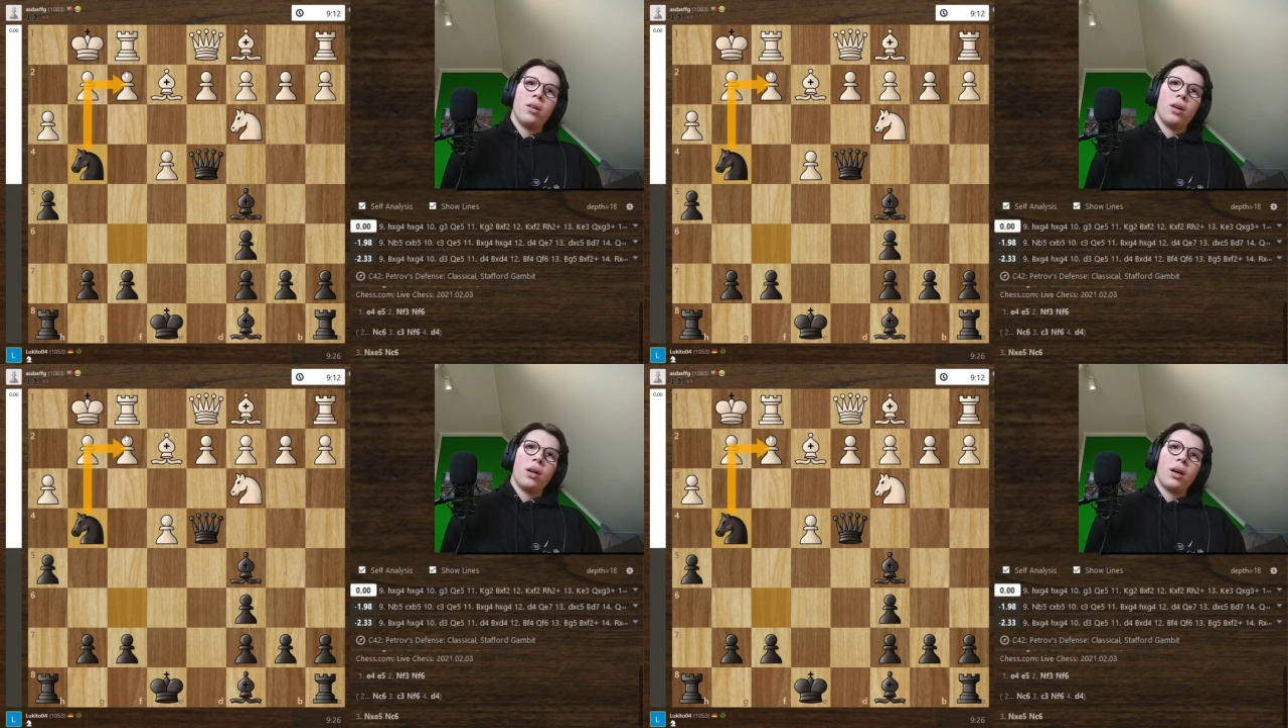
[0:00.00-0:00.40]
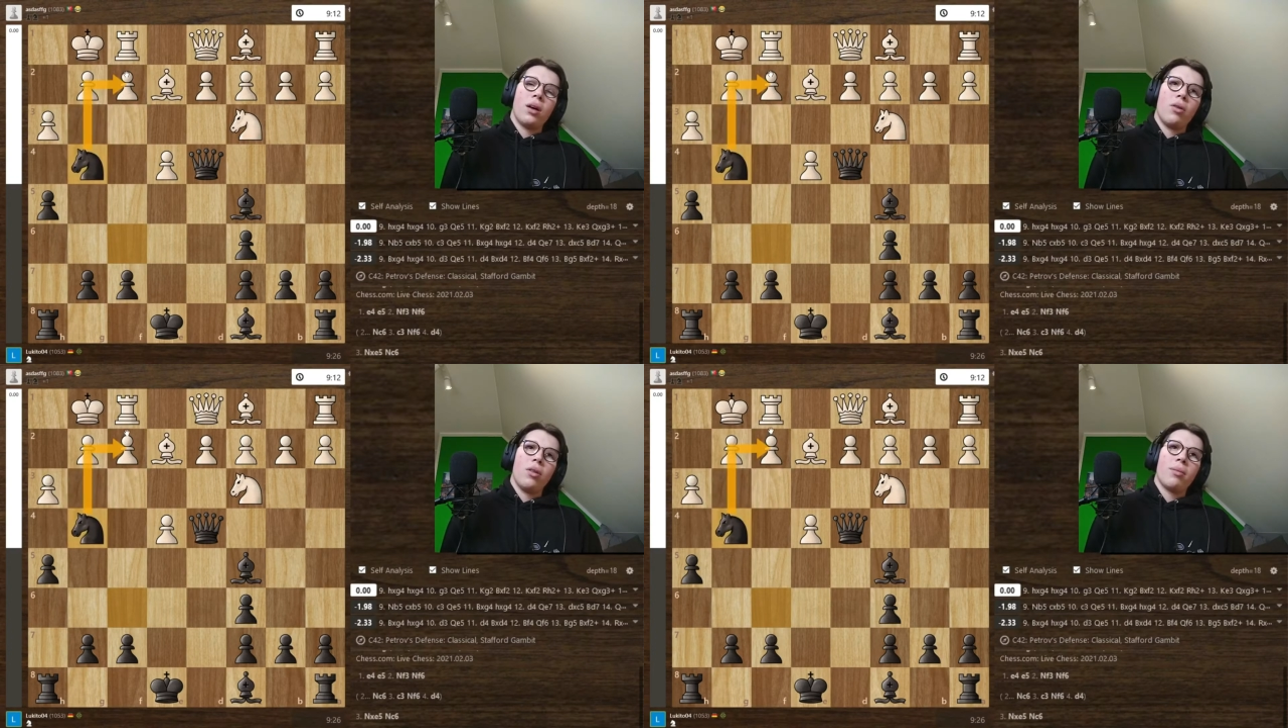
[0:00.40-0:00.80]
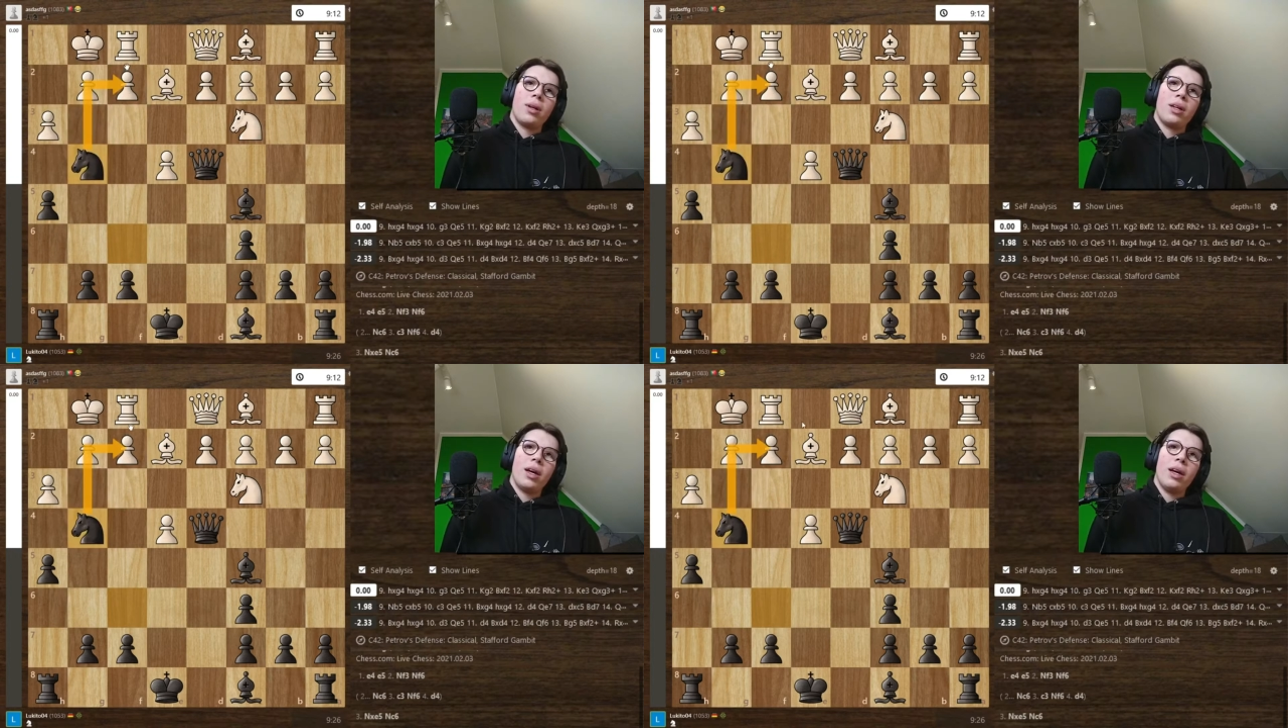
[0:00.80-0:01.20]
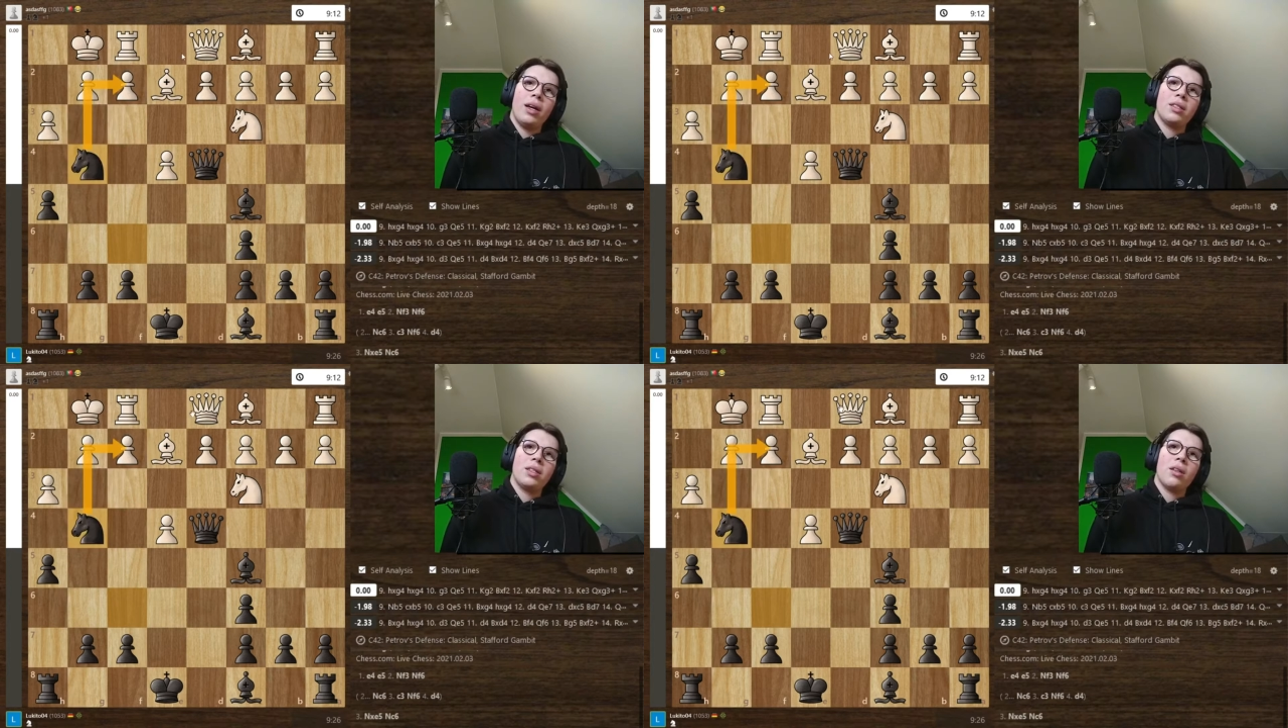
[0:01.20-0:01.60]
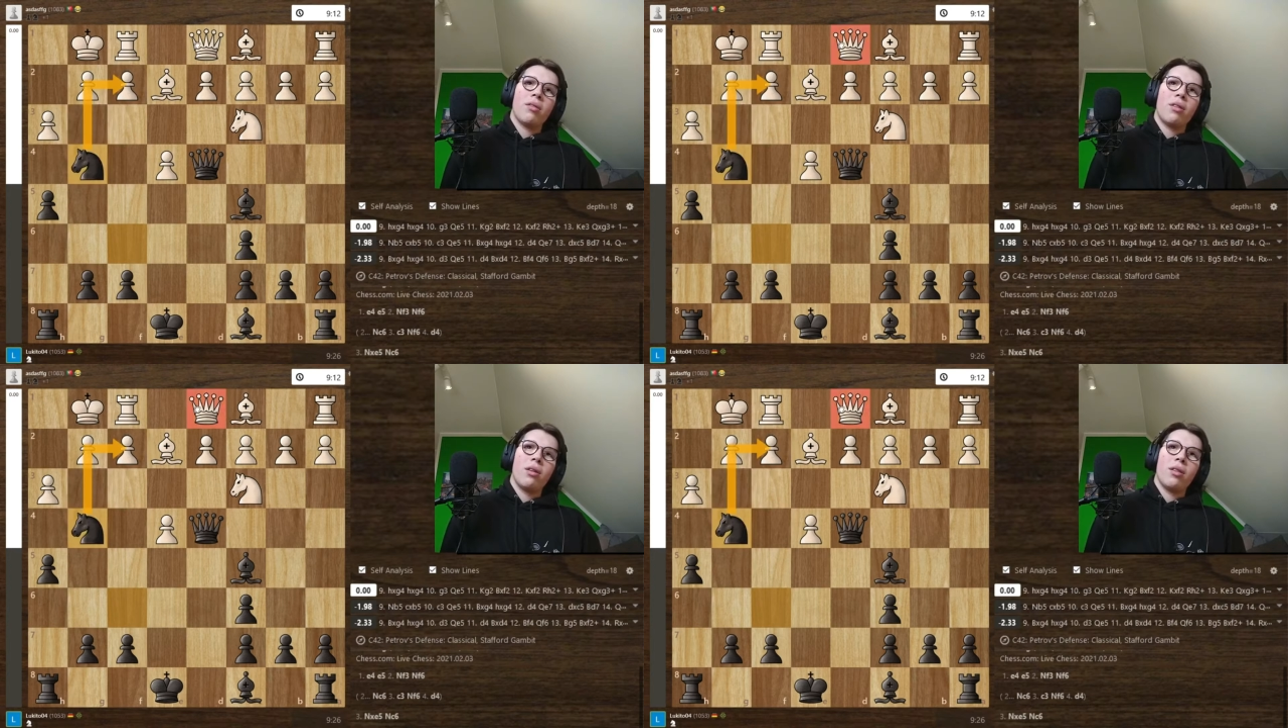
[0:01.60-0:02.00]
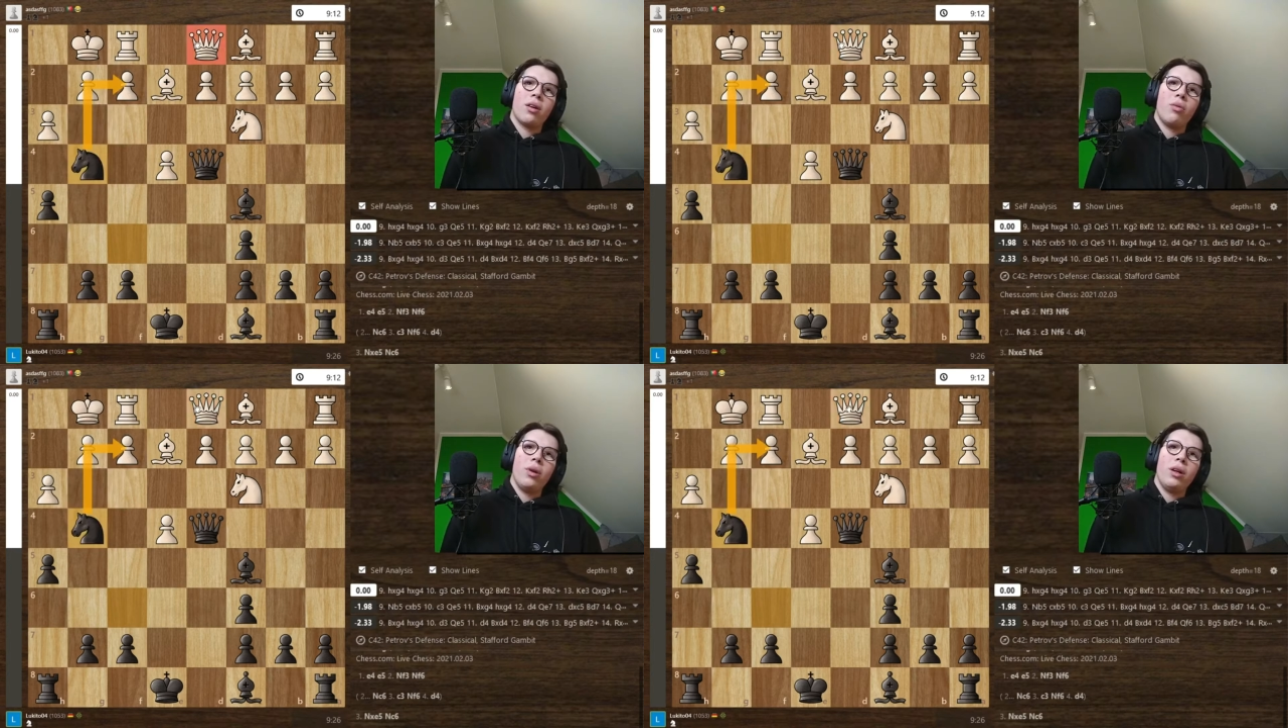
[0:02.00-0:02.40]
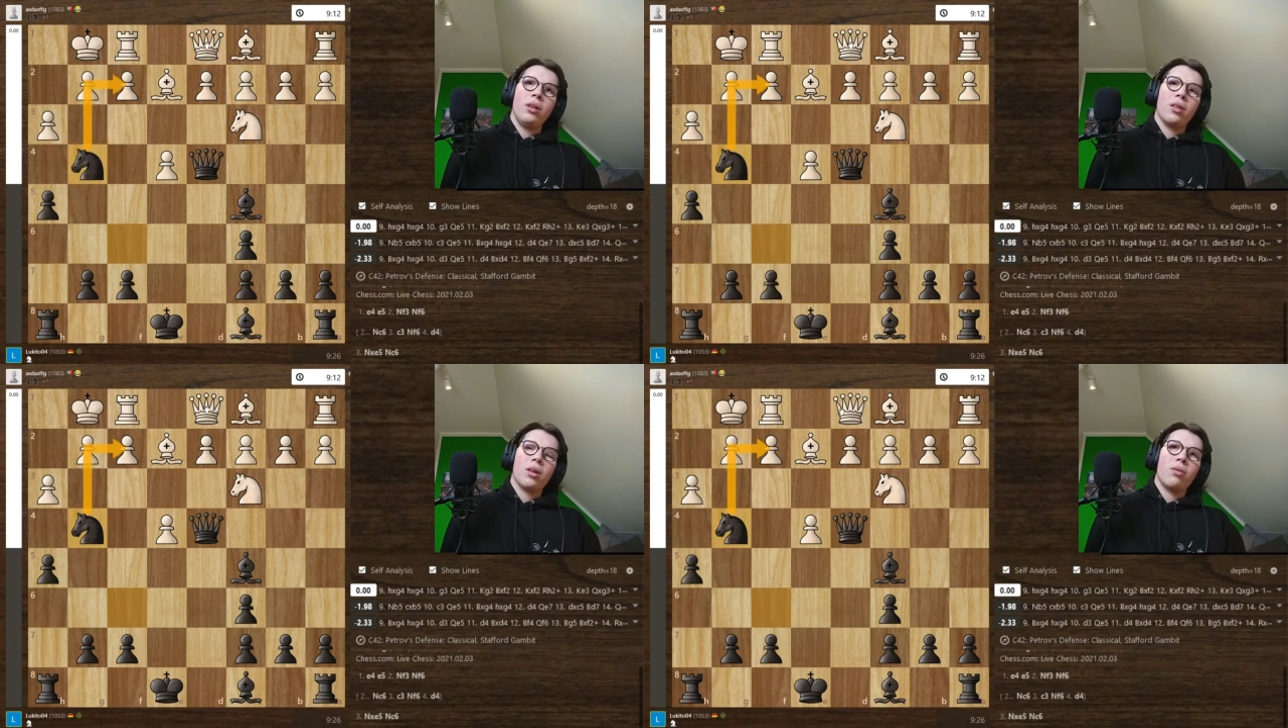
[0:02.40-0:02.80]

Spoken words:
with my knight, threaten the queen